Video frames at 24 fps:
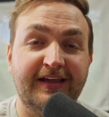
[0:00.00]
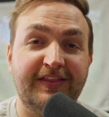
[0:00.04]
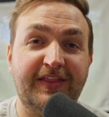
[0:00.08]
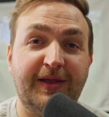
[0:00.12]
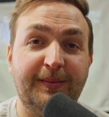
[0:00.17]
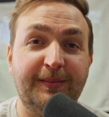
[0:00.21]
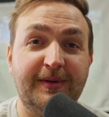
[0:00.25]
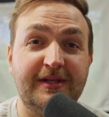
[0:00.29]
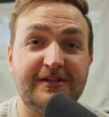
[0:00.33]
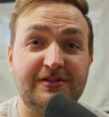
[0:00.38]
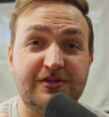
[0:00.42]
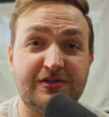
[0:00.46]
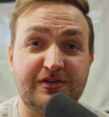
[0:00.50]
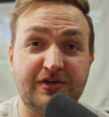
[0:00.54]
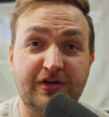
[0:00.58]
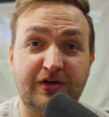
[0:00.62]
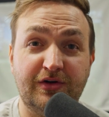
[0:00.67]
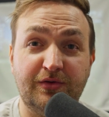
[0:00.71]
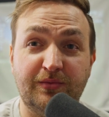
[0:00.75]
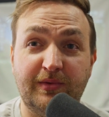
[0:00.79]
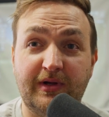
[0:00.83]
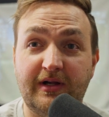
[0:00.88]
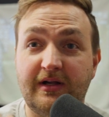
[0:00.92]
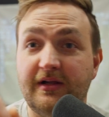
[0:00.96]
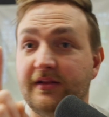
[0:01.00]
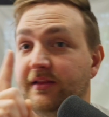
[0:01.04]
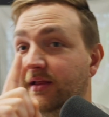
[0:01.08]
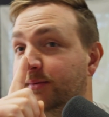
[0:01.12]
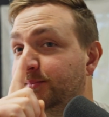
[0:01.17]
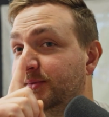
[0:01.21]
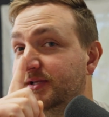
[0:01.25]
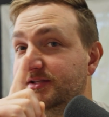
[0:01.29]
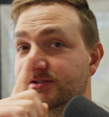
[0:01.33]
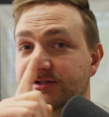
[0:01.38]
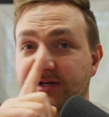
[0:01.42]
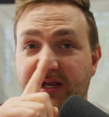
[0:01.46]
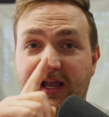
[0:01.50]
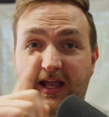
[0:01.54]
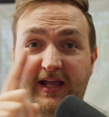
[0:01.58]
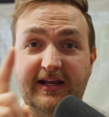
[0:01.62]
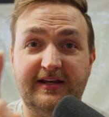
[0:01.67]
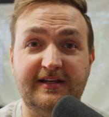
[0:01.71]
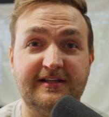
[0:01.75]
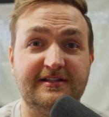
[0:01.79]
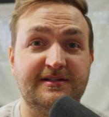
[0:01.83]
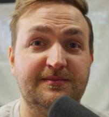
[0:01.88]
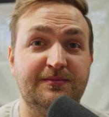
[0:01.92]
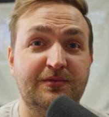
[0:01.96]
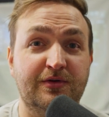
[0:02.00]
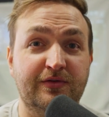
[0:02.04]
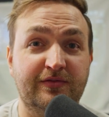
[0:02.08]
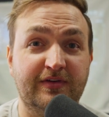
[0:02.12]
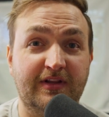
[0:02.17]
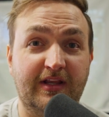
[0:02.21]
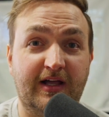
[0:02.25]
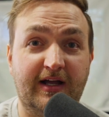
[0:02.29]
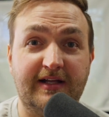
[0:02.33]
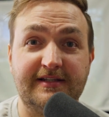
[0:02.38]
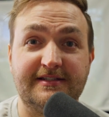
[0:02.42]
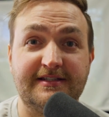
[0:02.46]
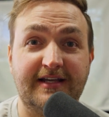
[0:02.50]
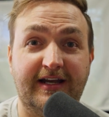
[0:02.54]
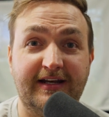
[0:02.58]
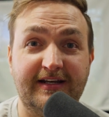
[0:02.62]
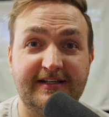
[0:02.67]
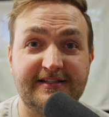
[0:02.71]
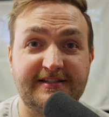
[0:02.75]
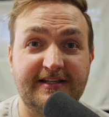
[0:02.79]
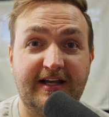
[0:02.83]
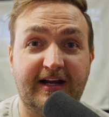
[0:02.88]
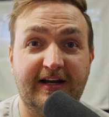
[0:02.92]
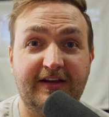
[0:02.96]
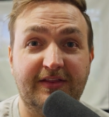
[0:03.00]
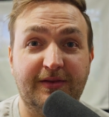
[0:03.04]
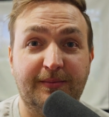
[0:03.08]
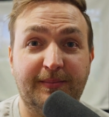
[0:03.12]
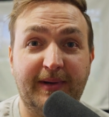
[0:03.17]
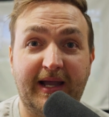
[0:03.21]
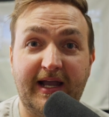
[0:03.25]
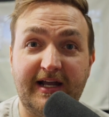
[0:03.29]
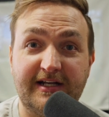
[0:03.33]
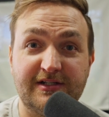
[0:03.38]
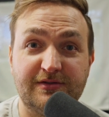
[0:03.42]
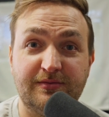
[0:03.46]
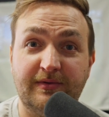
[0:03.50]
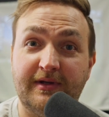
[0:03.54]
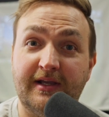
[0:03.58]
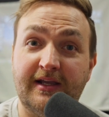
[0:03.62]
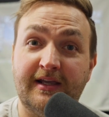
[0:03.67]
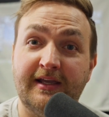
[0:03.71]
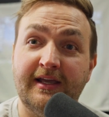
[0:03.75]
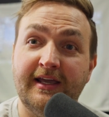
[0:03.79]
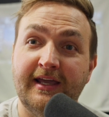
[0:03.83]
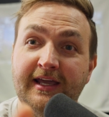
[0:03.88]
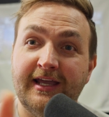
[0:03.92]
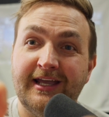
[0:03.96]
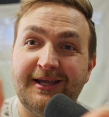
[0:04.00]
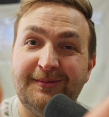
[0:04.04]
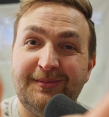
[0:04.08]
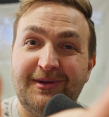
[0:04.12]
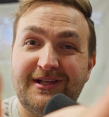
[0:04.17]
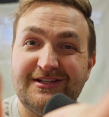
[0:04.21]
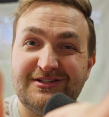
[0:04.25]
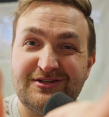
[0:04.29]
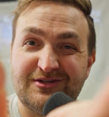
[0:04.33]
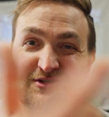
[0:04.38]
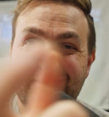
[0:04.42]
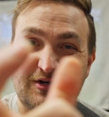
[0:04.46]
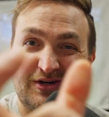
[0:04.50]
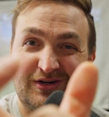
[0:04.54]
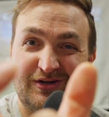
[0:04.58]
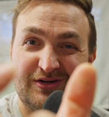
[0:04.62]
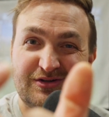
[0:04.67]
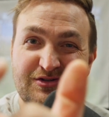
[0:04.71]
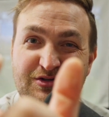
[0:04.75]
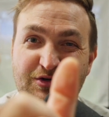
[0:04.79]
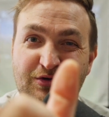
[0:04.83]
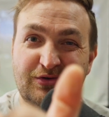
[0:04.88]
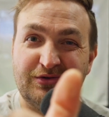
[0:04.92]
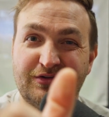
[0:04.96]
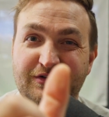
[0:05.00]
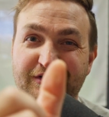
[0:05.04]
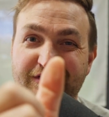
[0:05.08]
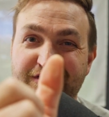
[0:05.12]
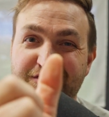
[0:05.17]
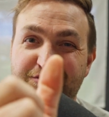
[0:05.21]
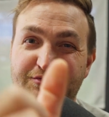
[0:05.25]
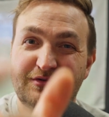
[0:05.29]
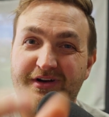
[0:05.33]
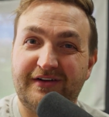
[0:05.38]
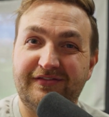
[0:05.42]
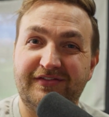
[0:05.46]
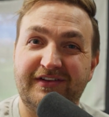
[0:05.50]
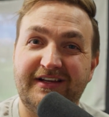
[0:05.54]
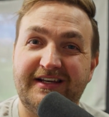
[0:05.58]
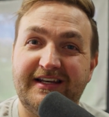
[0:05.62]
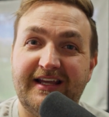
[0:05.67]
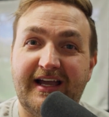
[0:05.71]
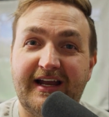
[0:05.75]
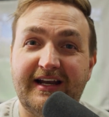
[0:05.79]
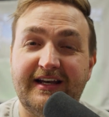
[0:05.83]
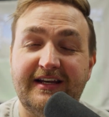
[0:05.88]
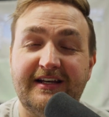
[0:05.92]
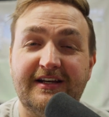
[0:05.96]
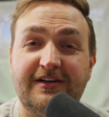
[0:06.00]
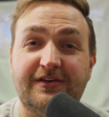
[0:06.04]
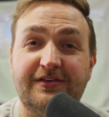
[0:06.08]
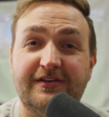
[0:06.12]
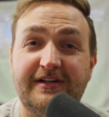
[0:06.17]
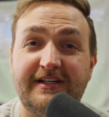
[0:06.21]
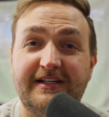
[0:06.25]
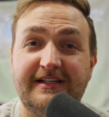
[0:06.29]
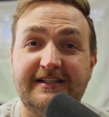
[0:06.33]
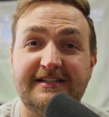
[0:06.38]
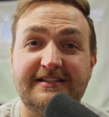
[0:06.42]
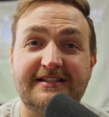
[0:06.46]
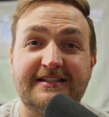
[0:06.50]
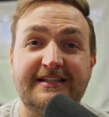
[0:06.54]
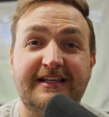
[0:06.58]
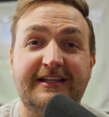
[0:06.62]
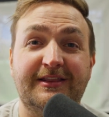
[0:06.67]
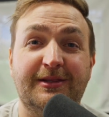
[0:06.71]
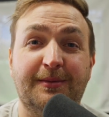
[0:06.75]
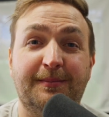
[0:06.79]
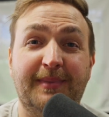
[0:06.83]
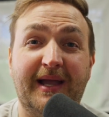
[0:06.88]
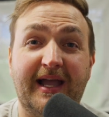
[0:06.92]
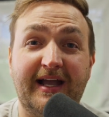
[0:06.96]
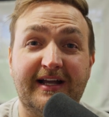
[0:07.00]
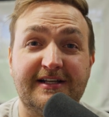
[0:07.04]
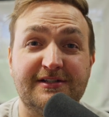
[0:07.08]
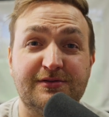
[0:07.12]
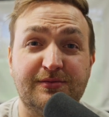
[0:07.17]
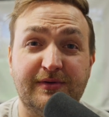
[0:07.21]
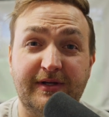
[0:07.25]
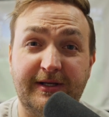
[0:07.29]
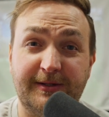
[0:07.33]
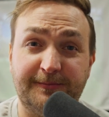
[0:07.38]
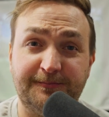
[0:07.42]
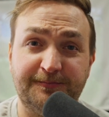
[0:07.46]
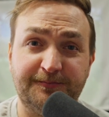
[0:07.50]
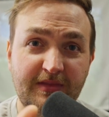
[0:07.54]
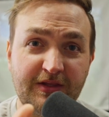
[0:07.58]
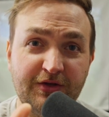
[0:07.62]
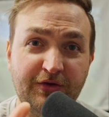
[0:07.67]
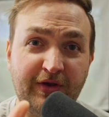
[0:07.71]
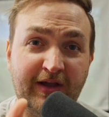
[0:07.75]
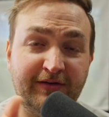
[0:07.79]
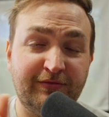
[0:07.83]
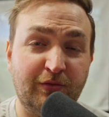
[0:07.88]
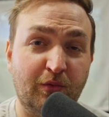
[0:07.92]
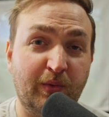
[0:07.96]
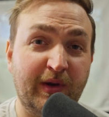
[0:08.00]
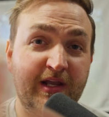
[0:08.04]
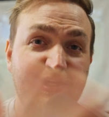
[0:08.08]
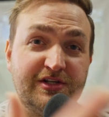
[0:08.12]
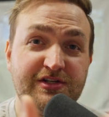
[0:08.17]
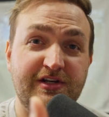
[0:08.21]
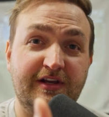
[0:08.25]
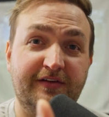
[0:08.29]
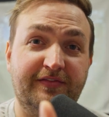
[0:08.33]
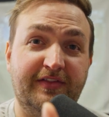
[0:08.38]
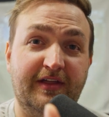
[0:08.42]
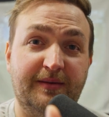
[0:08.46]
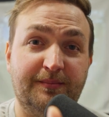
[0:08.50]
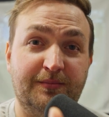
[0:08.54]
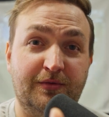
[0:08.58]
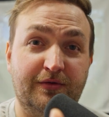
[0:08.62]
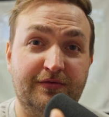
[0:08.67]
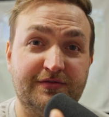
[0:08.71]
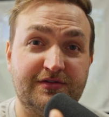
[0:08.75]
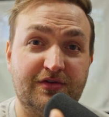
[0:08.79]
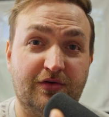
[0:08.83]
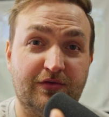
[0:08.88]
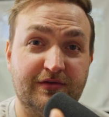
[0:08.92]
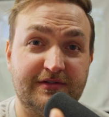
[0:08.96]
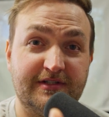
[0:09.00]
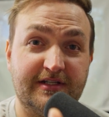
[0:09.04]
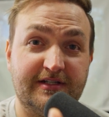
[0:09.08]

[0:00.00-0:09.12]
That means you turn well. That means your head doesn't move a lot side to side in the backswing. Means you turn your shoulders roughly 90 degrees in the backswing. You have a weight shift that moves towards the